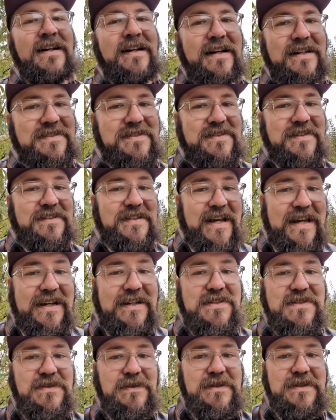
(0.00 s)
It's to take
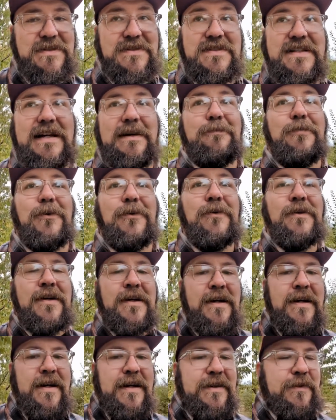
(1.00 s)
a soil sample.
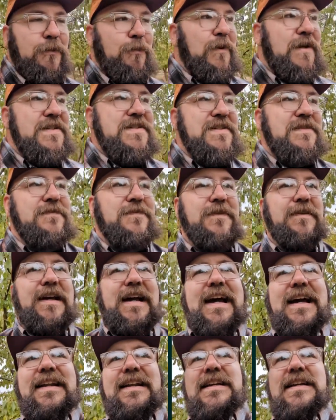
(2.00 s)
And the reason for that